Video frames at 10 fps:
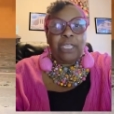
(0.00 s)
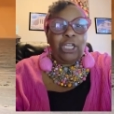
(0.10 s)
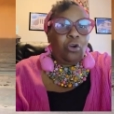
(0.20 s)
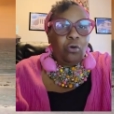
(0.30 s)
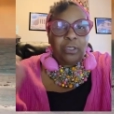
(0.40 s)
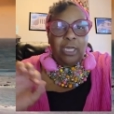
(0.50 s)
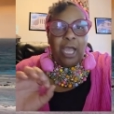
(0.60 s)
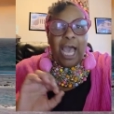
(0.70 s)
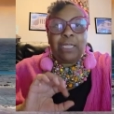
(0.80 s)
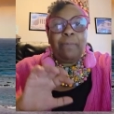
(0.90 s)
it'll
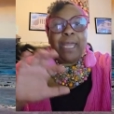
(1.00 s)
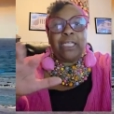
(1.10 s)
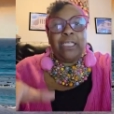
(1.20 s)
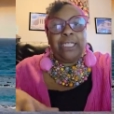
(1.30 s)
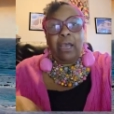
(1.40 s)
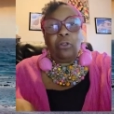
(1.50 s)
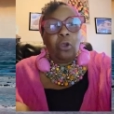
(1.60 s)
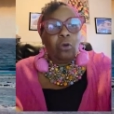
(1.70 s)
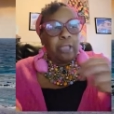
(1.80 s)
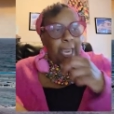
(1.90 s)
automatically
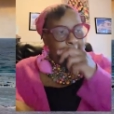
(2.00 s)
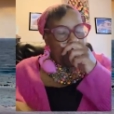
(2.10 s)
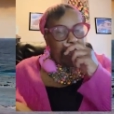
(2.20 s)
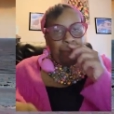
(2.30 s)
download like